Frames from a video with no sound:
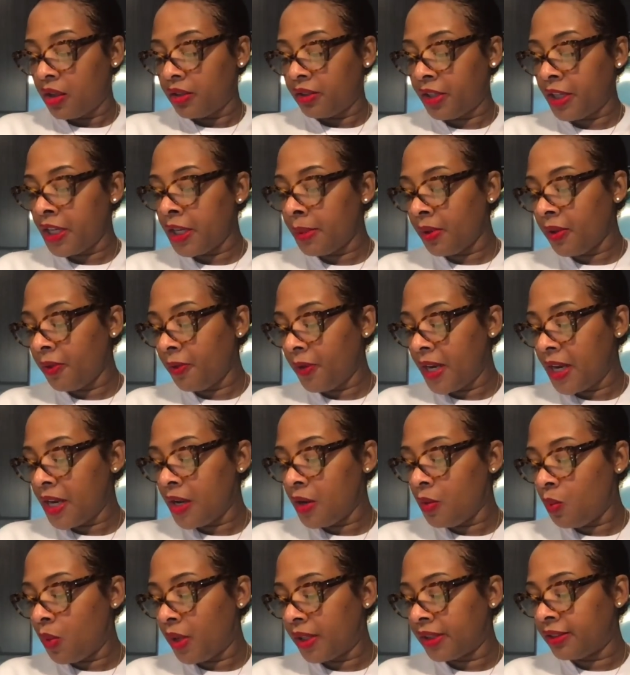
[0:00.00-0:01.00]
Teena Marie
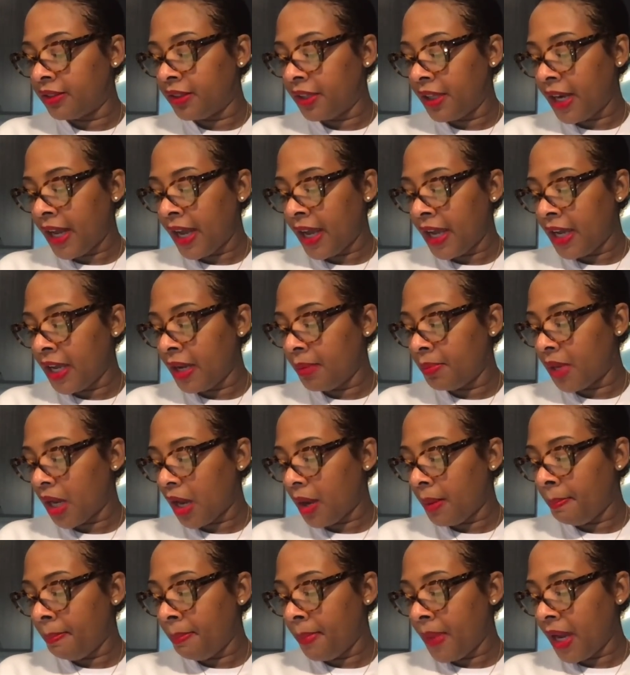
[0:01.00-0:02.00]
was named
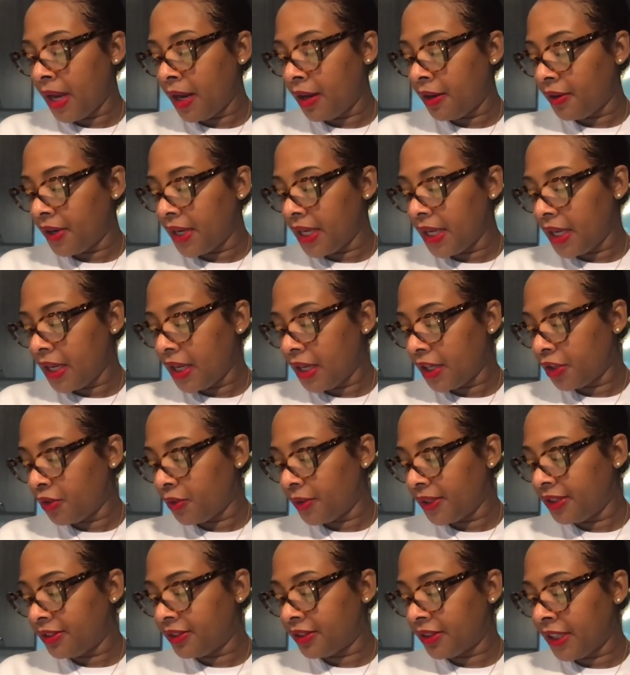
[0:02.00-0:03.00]
Mary
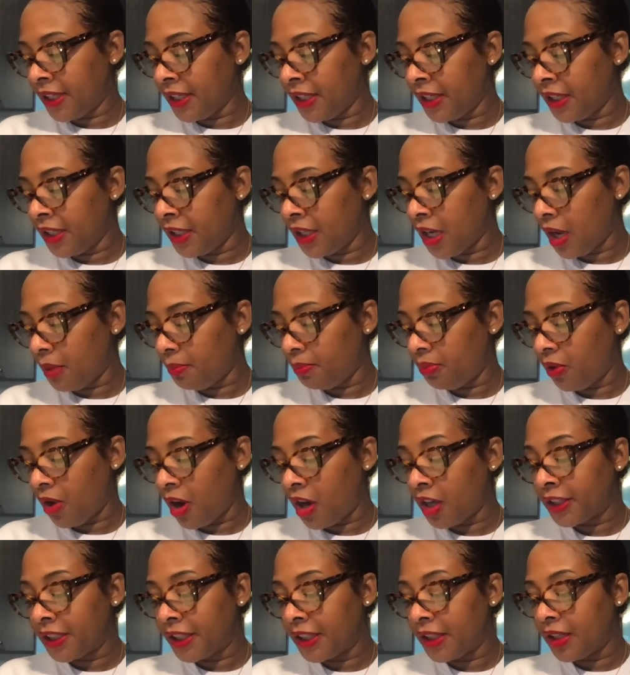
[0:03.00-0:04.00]
Christine
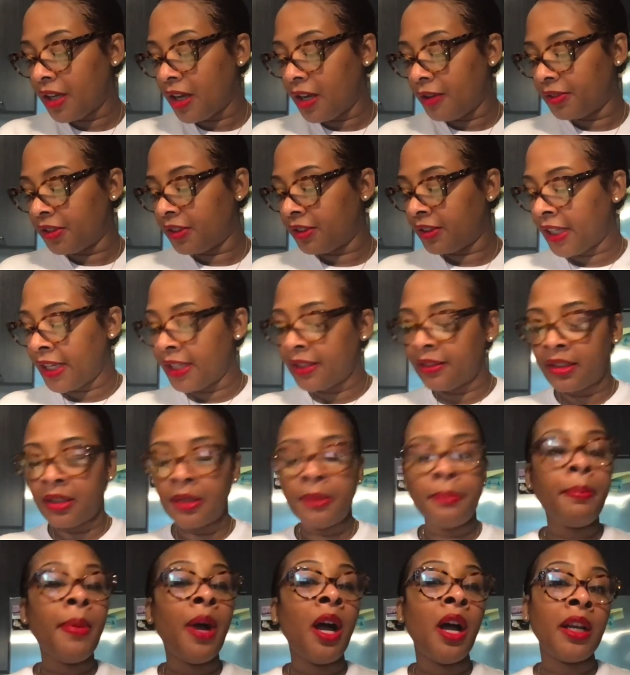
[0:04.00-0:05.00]
Brockett of Santa
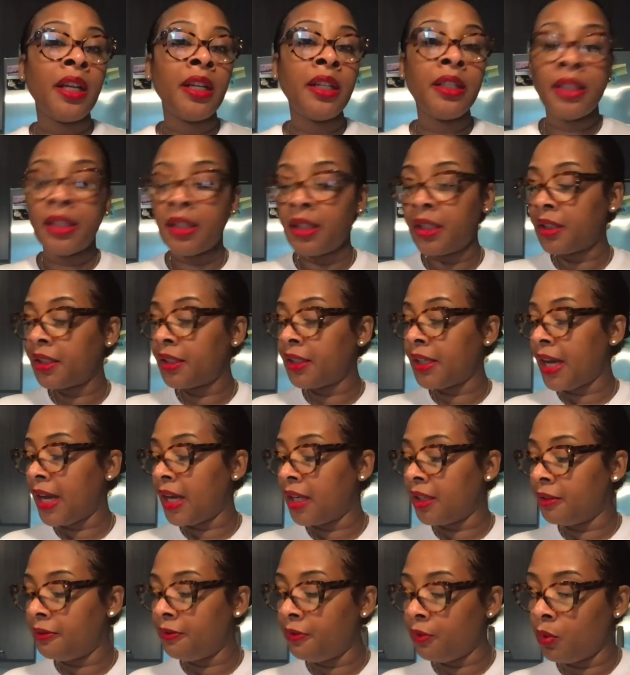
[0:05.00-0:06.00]
Monica,
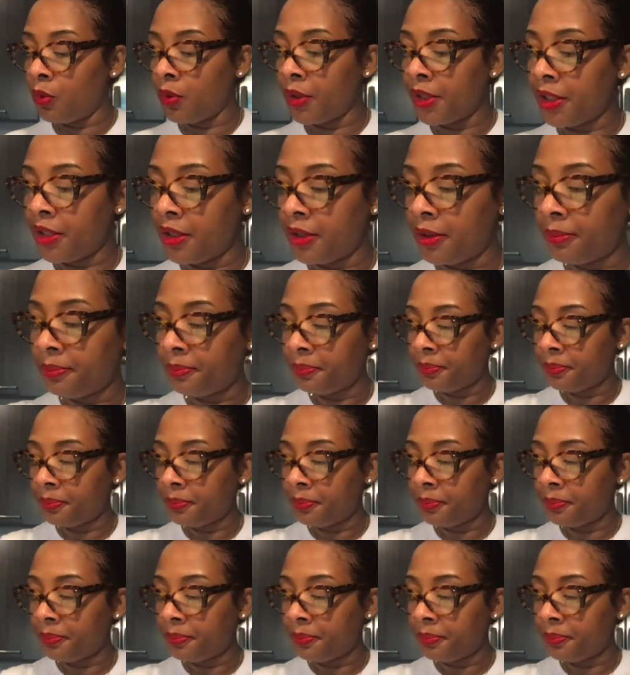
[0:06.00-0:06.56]
California.